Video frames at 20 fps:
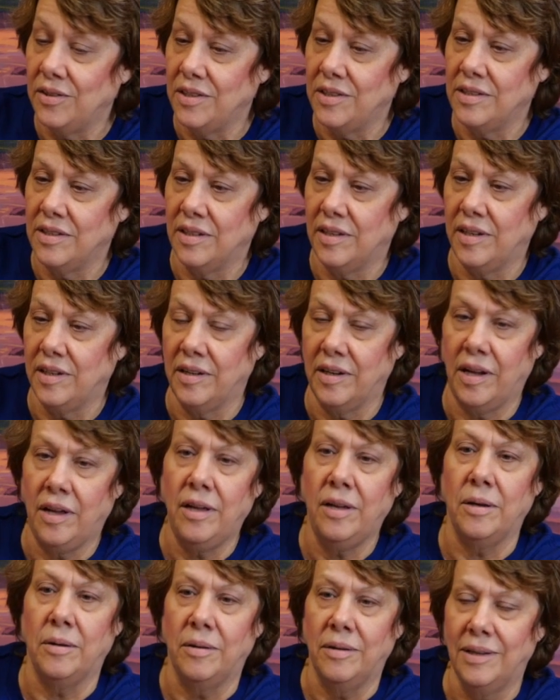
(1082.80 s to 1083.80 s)
this is in it.
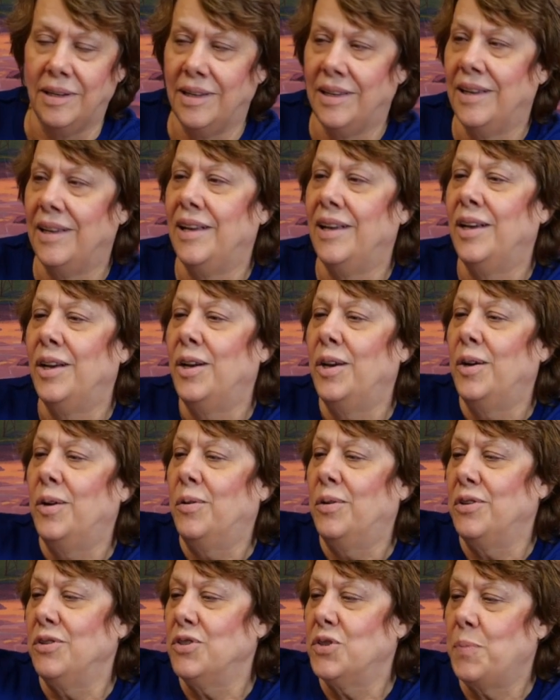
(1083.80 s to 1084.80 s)
Oh,
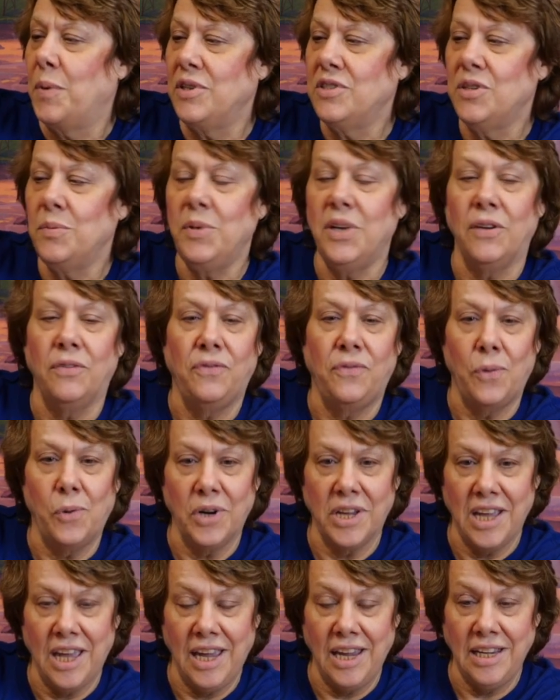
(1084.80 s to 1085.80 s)
well, there's supposed to be a
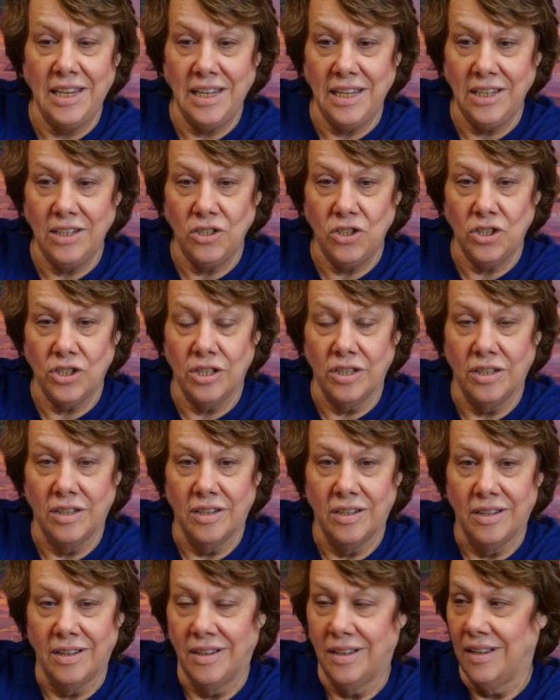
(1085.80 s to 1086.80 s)
48-inch
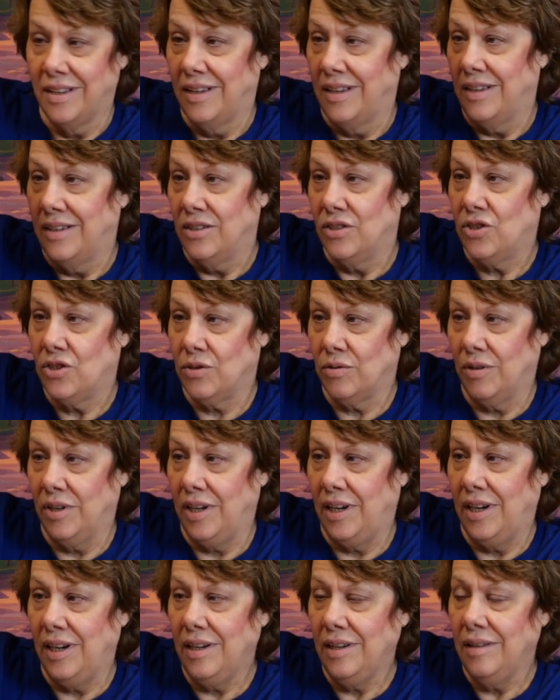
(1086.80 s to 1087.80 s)

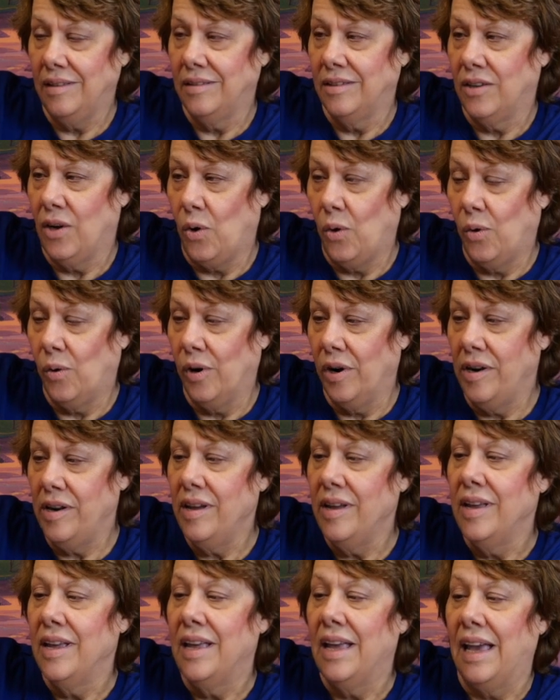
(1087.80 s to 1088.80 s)
string
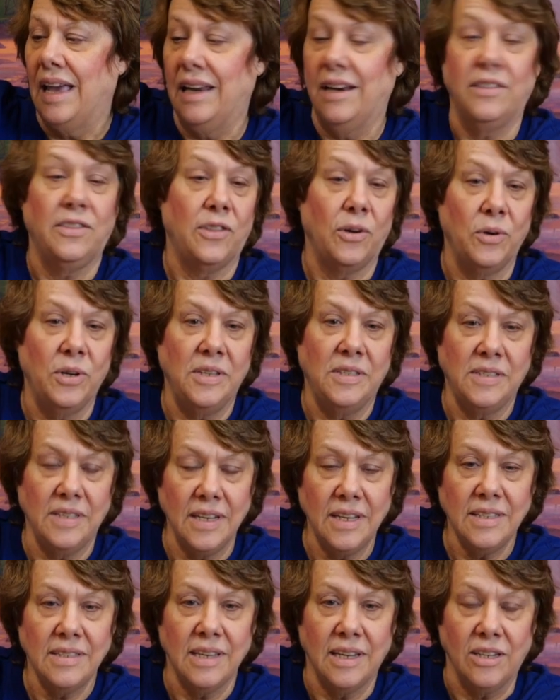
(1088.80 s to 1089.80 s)
cord and a
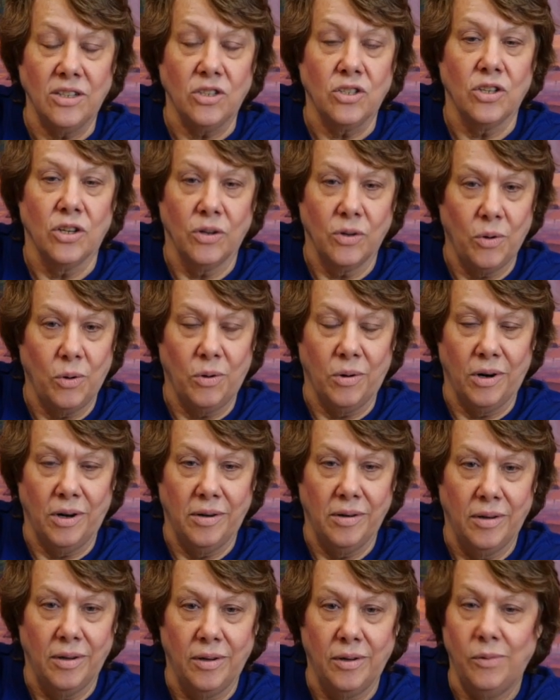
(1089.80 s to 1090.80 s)
36-inch
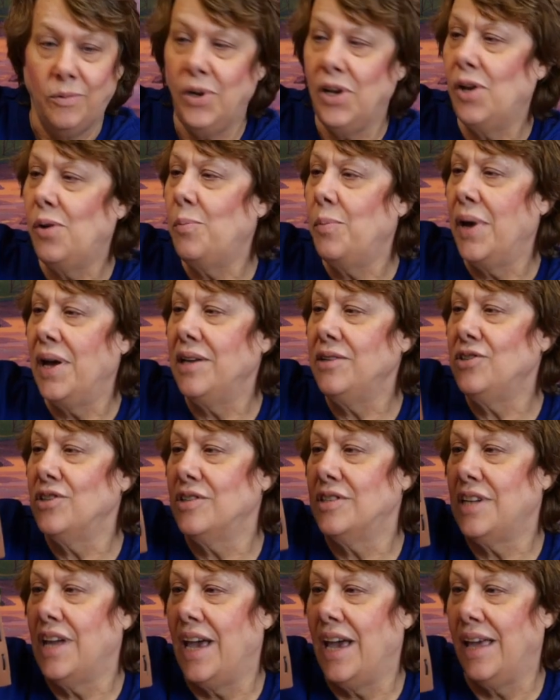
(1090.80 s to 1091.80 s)
cord. Well, mine
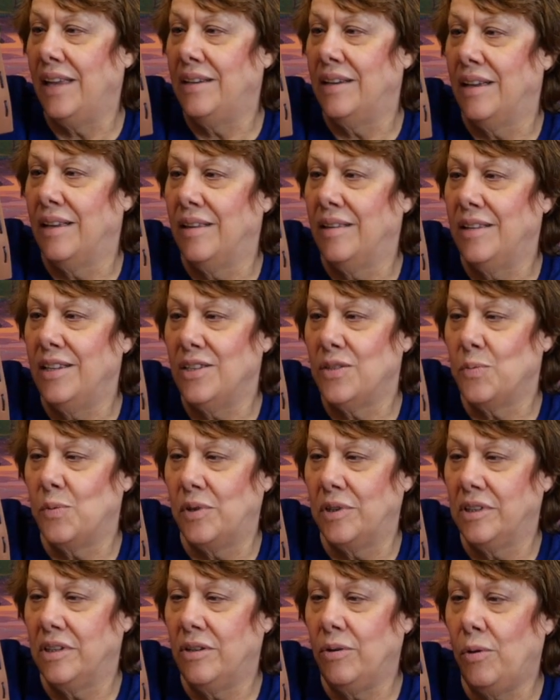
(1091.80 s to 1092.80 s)
just had this
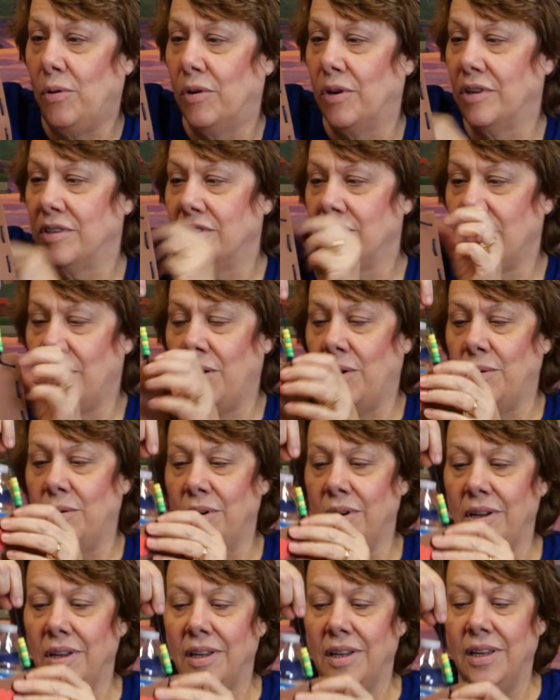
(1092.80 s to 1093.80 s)
one cord. So
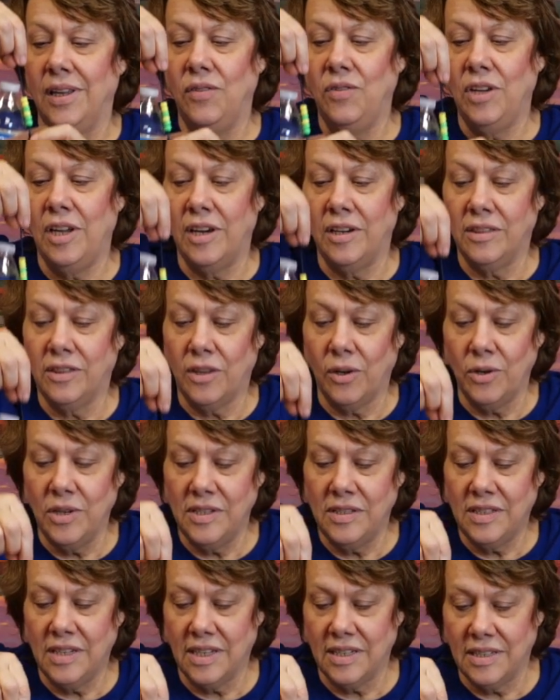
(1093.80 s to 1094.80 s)
if you had a
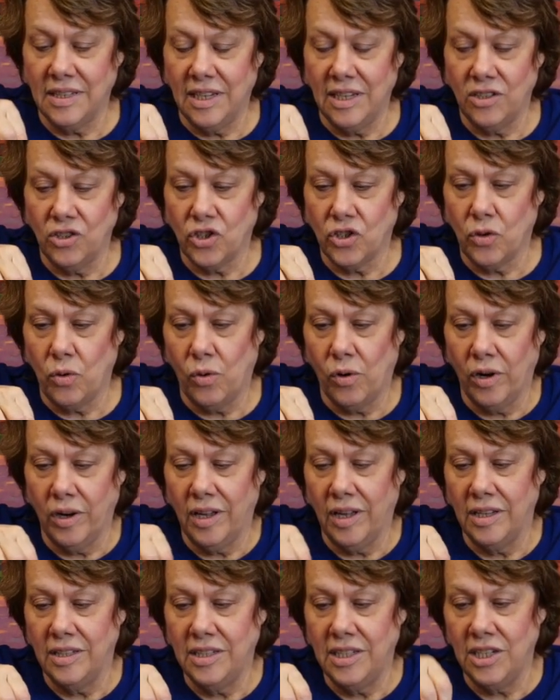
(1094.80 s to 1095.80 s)
36-inch cord
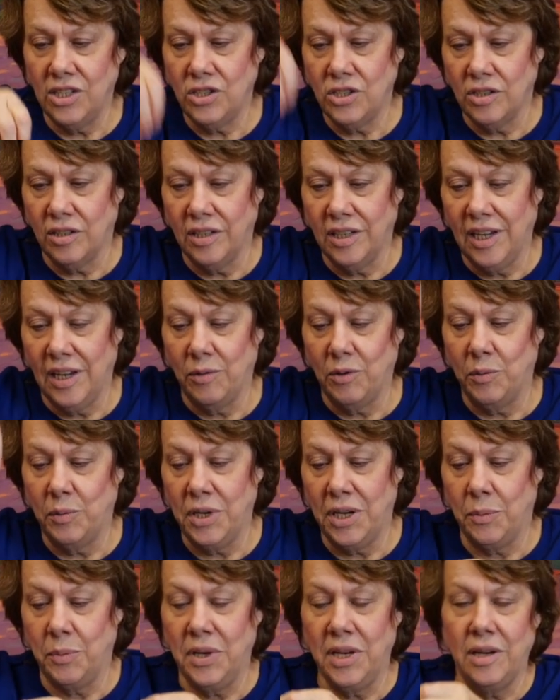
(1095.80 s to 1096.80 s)
additionally, it would
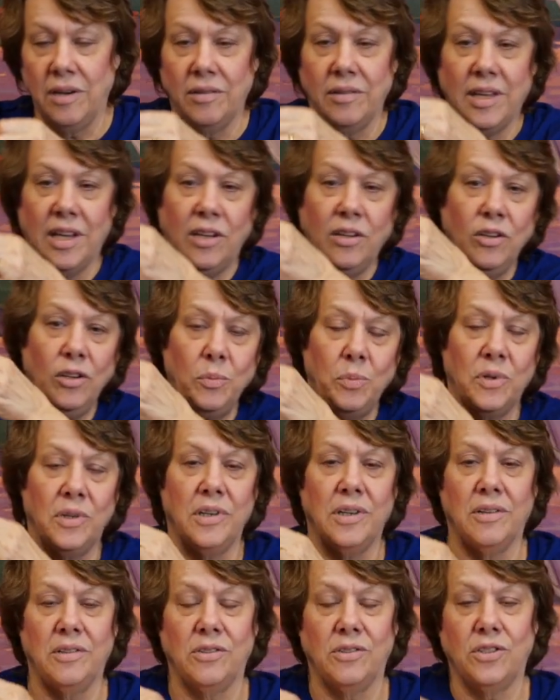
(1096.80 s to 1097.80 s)
be up here, and they could put it
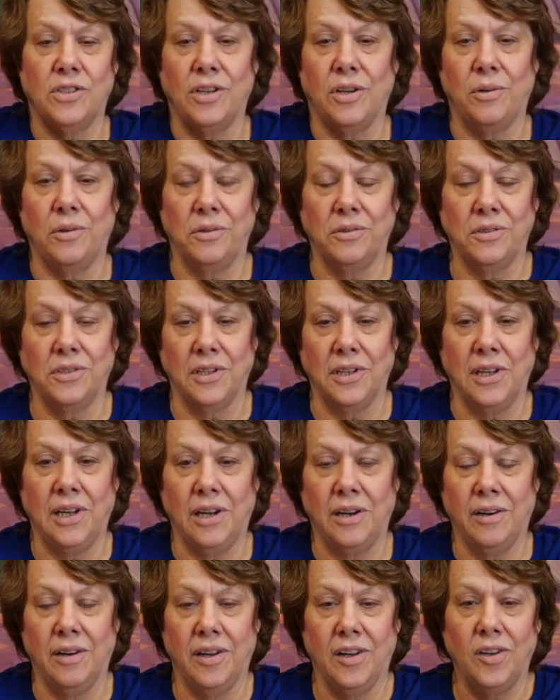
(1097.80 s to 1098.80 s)
on their shoulders and
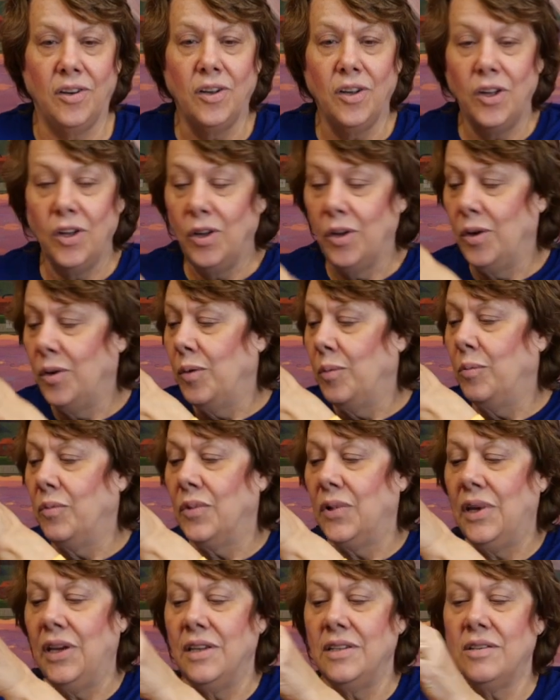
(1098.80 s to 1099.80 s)
carry it.
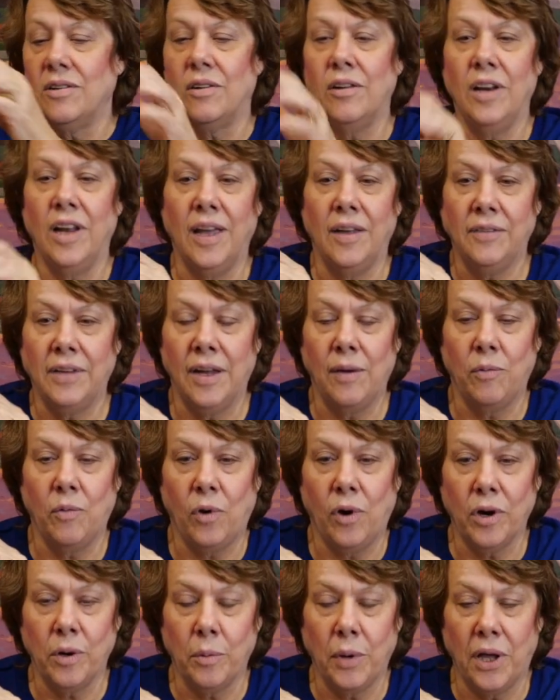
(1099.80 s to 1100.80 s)
Kids are going to have
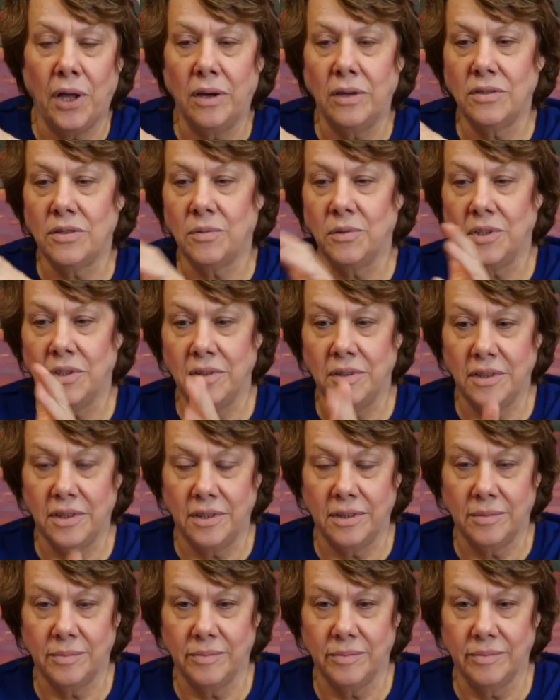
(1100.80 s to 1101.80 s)
water bottles, whether
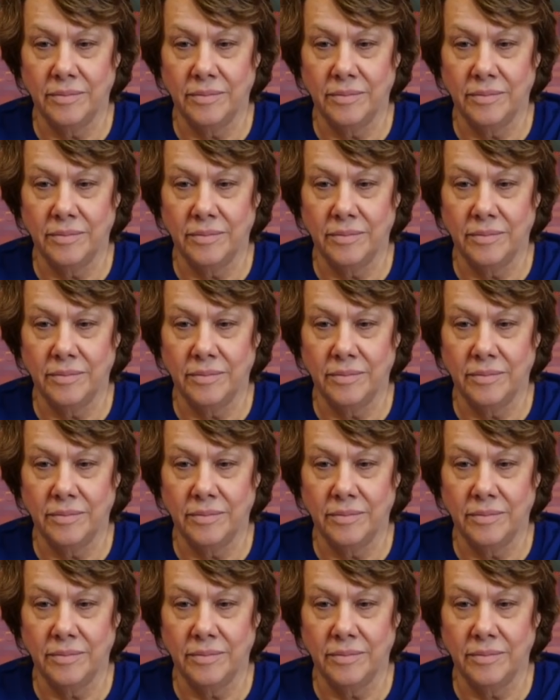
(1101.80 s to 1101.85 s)
they're